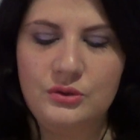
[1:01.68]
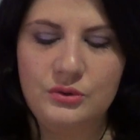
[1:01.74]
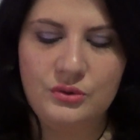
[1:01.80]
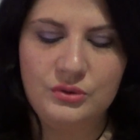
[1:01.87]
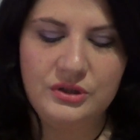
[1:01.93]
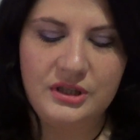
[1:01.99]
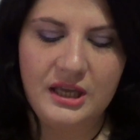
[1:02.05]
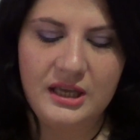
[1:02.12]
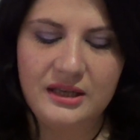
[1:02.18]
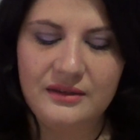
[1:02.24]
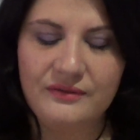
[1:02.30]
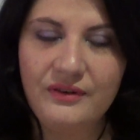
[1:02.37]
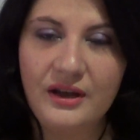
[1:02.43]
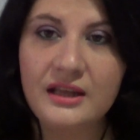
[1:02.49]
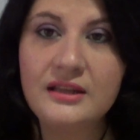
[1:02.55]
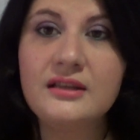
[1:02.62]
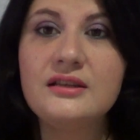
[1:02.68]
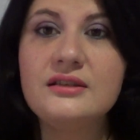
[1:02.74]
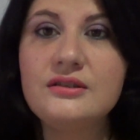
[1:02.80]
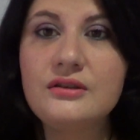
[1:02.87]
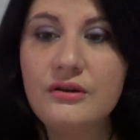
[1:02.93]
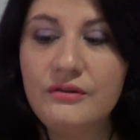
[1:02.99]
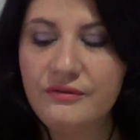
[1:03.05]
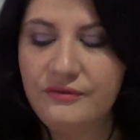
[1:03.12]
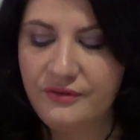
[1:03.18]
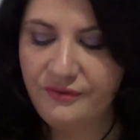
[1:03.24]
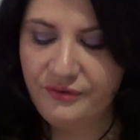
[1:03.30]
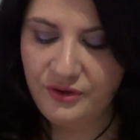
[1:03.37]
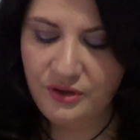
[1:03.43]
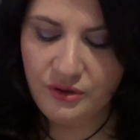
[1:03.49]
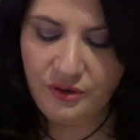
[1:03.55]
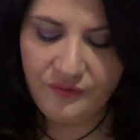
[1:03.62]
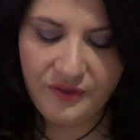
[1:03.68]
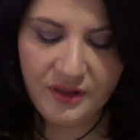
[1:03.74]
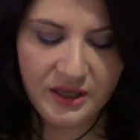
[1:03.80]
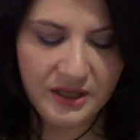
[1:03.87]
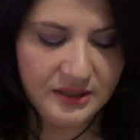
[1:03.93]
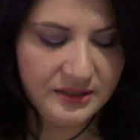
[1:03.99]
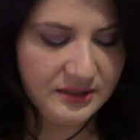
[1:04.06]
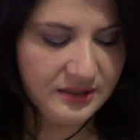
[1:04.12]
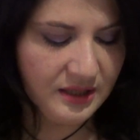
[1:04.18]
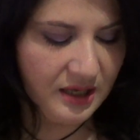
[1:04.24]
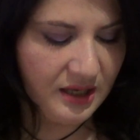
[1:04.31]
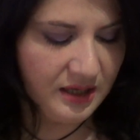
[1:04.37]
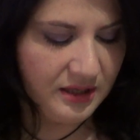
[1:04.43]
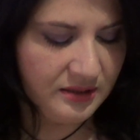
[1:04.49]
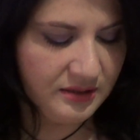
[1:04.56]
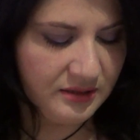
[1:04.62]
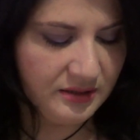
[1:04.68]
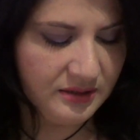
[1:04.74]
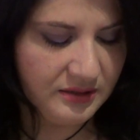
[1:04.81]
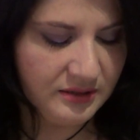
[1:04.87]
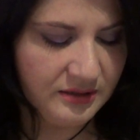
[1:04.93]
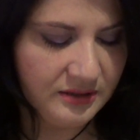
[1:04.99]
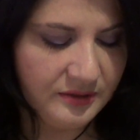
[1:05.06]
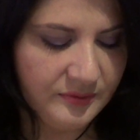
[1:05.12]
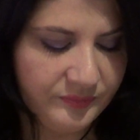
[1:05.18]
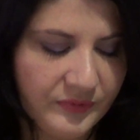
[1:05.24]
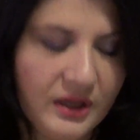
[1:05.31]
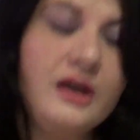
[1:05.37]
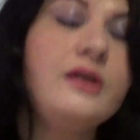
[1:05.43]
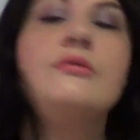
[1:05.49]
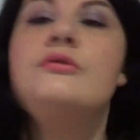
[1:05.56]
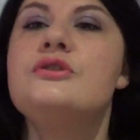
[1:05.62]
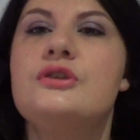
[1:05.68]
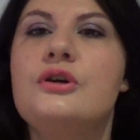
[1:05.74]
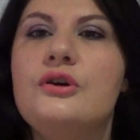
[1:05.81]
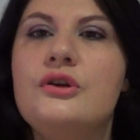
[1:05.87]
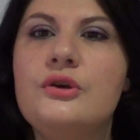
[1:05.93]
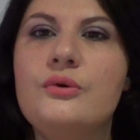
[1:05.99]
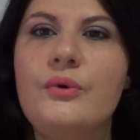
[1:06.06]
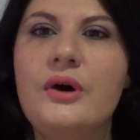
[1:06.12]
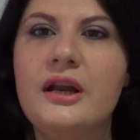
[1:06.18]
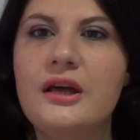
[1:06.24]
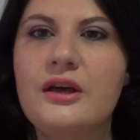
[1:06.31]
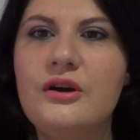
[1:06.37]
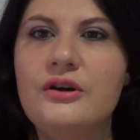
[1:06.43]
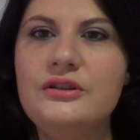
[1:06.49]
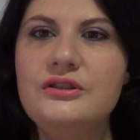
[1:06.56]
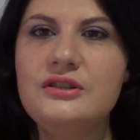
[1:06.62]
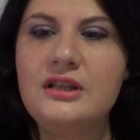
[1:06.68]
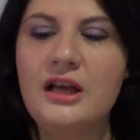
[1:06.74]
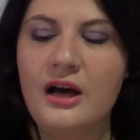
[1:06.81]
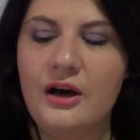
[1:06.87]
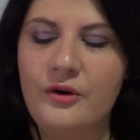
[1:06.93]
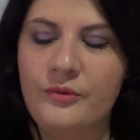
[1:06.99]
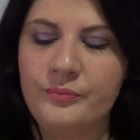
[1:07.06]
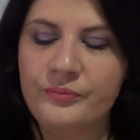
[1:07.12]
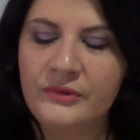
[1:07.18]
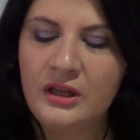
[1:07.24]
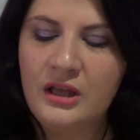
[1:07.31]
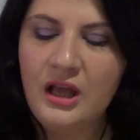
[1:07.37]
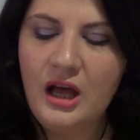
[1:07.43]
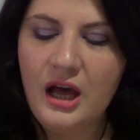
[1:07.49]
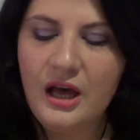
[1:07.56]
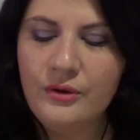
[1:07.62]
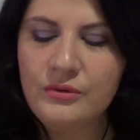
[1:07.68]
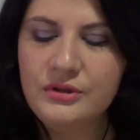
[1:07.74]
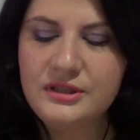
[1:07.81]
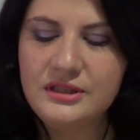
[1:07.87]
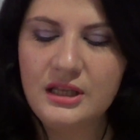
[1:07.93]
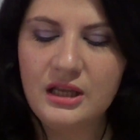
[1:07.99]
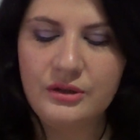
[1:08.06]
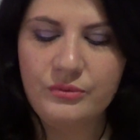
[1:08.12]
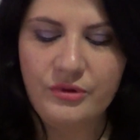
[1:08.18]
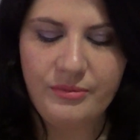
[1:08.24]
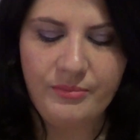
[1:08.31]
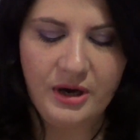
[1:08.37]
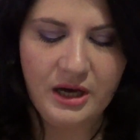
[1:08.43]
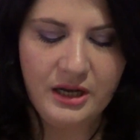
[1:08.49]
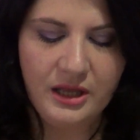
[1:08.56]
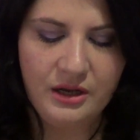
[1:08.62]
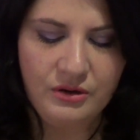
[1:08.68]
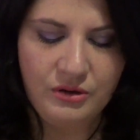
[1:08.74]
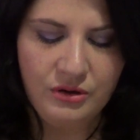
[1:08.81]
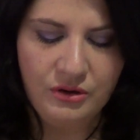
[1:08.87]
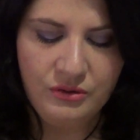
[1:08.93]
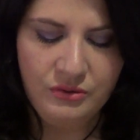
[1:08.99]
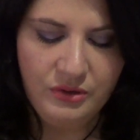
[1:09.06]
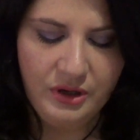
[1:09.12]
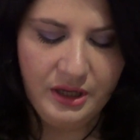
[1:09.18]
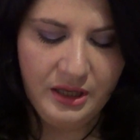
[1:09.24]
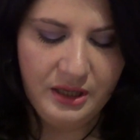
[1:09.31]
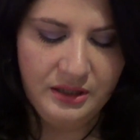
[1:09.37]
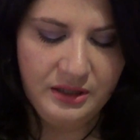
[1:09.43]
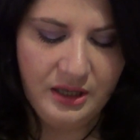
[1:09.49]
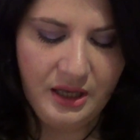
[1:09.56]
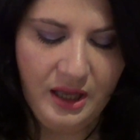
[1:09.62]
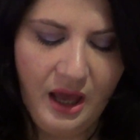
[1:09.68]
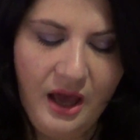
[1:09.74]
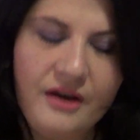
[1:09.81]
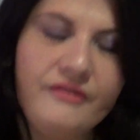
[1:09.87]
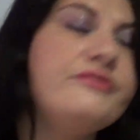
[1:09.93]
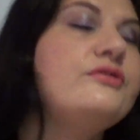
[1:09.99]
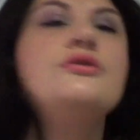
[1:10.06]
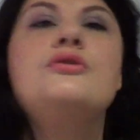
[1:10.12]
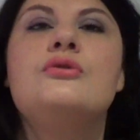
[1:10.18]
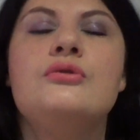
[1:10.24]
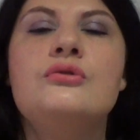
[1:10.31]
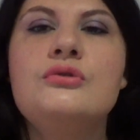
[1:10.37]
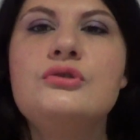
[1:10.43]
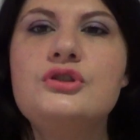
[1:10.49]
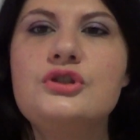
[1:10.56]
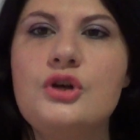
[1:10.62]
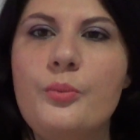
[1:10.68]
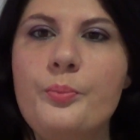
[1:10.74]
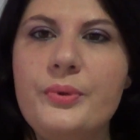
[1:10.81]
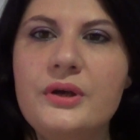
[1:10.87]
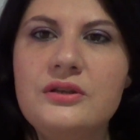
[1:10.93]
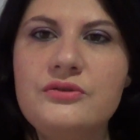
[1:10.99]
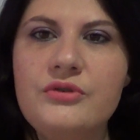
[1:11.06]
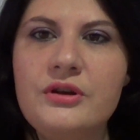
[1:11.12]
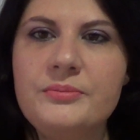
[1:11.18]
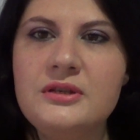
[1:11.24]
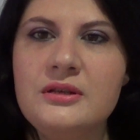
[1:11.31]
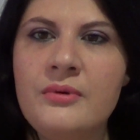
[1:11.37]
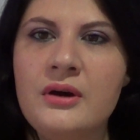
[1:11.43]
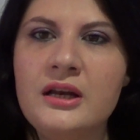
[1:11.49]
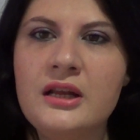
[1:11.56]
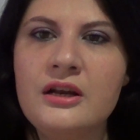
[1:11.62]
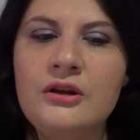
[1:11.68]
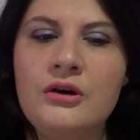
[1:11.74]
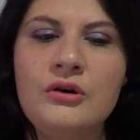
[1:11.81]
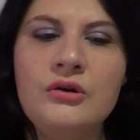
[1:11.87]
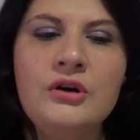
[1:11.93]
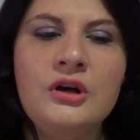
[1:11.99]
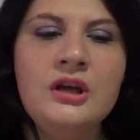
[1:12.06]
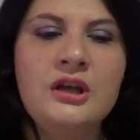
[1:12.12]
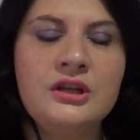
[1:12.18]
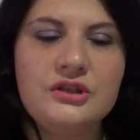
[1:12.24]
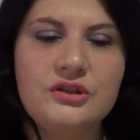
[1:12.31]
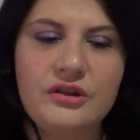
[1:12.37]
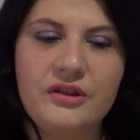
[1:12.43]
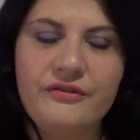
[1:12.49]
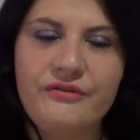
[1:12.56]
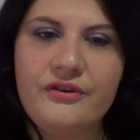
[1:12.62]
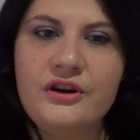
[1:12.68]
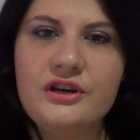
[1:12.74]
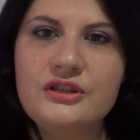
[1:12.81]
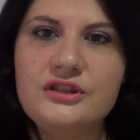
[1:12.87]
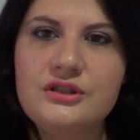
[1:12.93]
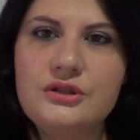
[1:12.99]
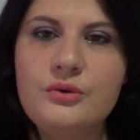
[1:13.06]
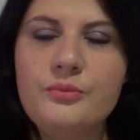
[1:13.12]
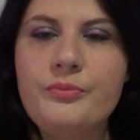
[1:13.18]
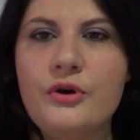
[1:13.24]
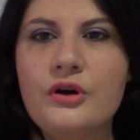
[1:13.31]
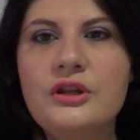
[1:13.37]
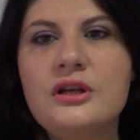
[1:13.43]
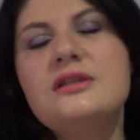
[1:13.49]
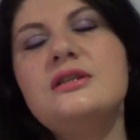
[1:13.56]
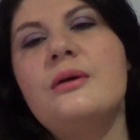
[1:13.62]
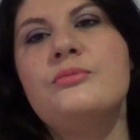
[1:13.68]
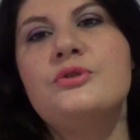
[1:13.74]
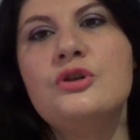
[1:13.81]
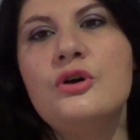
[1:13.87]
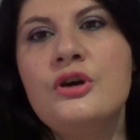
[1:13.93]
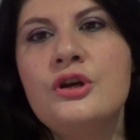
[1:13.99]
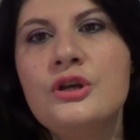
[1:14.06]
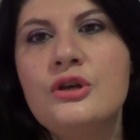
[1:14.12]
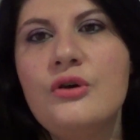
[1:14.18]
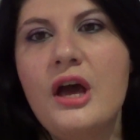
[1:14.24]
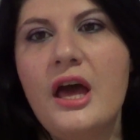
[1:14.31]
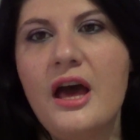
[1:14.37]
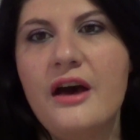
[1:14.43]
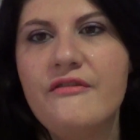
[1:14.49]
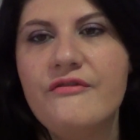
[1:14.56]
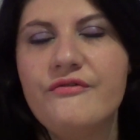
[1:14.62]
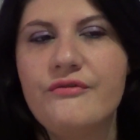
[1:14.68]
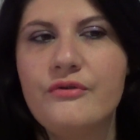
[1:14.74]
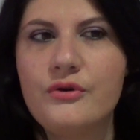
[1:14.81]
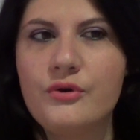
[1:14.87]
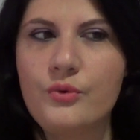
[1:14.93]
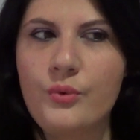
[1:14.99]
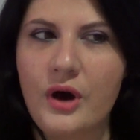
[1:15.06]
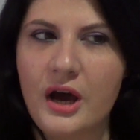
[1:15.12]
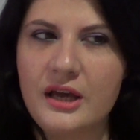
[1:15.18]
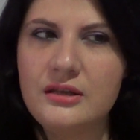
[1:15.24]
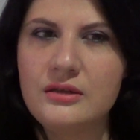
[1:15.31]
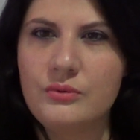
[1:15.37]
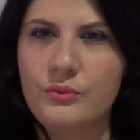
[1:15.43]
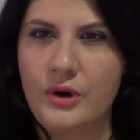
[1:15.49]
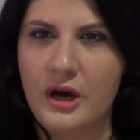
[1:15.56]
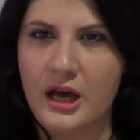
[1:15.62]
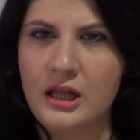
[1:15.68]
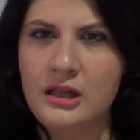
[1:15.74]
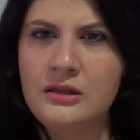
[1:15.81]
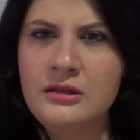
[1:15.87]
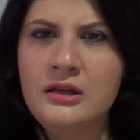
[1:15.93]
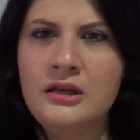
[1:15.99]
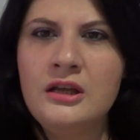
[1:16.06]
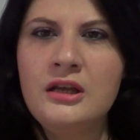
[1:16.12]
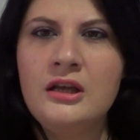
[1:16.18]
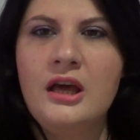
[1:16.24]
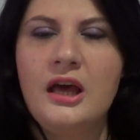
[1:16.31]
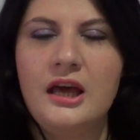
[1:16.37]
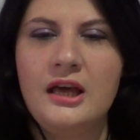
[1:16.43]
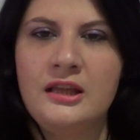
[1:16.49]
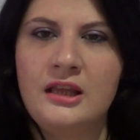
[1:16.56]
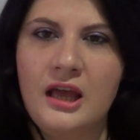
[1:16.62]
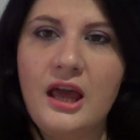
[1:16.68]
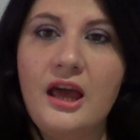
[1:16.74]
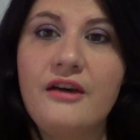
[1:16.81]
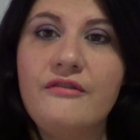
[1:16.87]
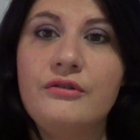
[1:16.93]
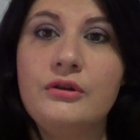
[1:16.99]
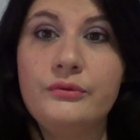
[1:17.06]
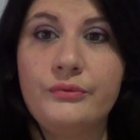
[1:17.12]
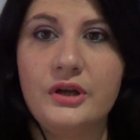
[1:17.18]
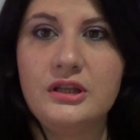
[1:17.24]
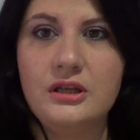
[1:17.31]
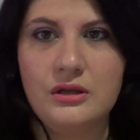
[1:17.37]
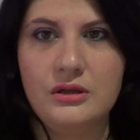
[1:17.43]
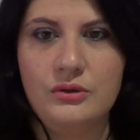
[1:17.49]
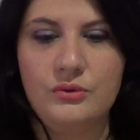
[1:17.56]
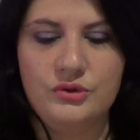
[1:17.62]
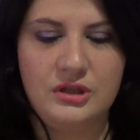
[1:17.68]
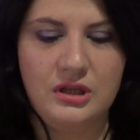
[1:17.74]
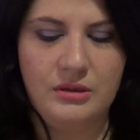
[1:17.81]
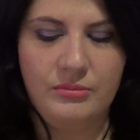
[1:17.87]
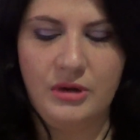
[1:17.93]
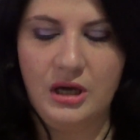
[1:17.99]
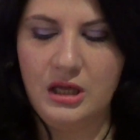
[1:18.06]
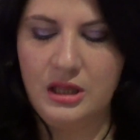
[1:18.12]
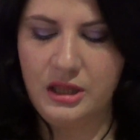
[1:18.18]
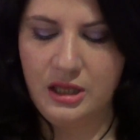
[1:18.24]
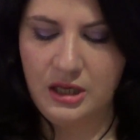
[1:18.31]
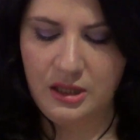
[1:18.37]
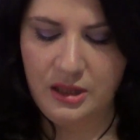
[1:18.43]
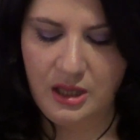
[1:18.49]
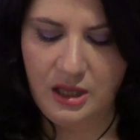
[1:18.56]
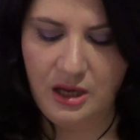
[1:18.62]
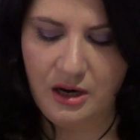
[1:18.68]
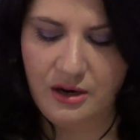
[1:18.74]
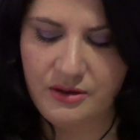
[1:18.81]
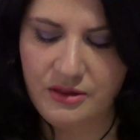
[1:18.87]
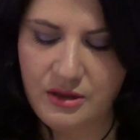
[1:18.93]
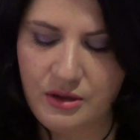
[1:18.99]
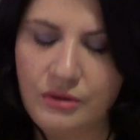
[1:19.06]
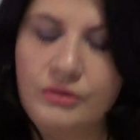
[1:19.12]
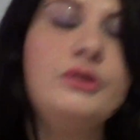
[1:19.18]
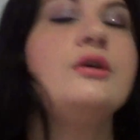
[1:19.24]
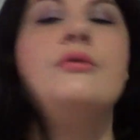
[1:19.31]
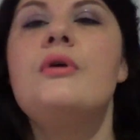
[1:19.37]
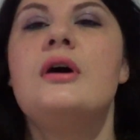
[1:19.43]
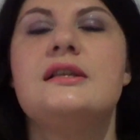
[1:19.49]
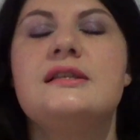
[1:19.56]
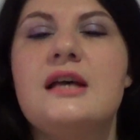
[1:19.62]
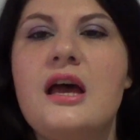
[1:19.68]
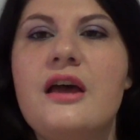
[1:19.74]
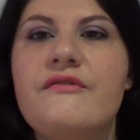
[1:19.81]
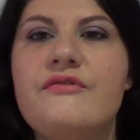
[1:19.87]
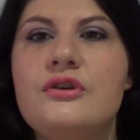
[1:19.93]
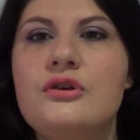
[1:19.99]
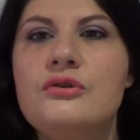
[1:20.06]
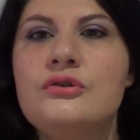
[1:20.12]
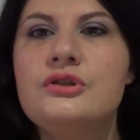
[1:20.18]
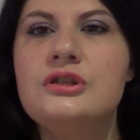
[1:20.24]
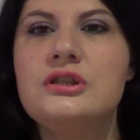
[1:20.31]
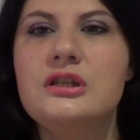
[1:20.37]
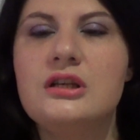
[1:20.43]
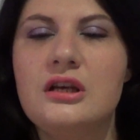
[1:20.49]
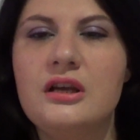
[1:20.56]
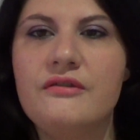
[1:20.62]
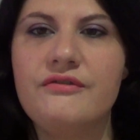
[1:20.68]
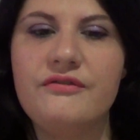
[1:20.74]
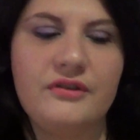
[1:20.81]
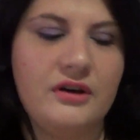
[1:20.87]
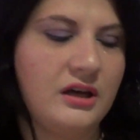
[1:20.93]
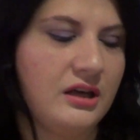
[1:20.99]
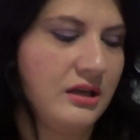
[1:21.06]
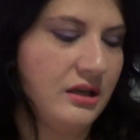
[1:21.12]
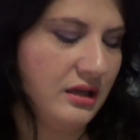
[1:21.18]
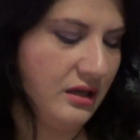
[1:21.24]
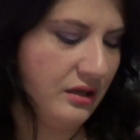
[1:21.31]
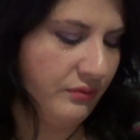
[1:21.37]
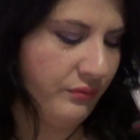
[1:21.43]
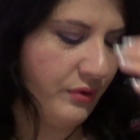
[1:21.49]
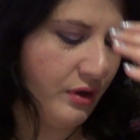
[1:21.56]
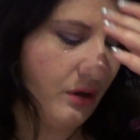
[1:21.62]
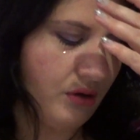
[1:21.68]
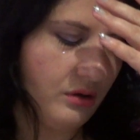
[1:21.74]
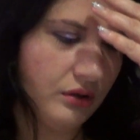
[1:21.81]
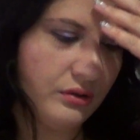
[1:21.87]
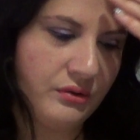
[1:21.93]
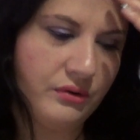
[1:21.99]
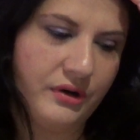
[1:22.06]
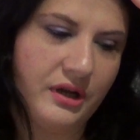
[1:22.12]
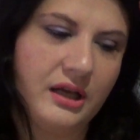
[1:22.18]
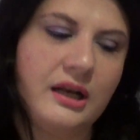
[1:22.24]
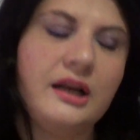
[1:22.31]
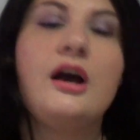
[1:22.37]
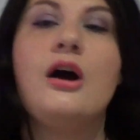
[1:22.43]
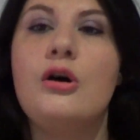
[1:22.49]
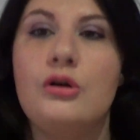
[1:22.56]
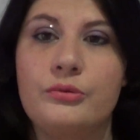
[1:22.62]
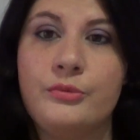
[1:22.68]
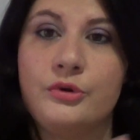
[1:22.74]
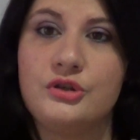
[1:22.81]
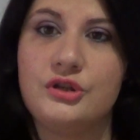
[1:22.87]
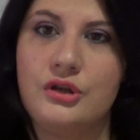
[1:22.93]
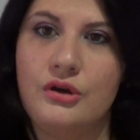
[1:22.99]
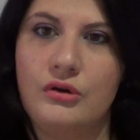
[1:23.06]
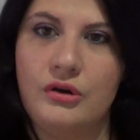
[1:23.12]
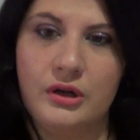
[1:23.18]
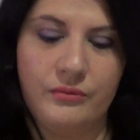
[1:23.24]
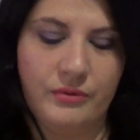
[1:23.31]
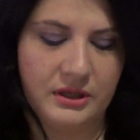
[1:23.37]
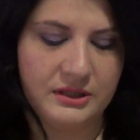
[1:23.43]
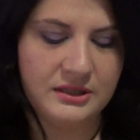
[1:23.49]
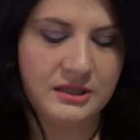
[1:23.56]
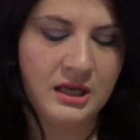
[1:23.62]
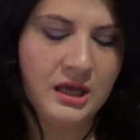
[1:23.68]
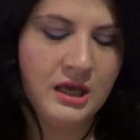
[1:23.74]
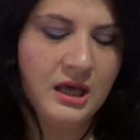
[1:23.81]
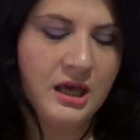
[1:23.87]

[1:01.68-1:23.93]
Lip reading: to take advantage of a few of these, and I will show you what I got now. I will start with Marionnaud, and I have two shopping trips in Marionnaud. So the first two products I'm showing you I have for quite a while, and I have already used them. I think they are the only ones I have used, if I can recall correctly, almost the only ones.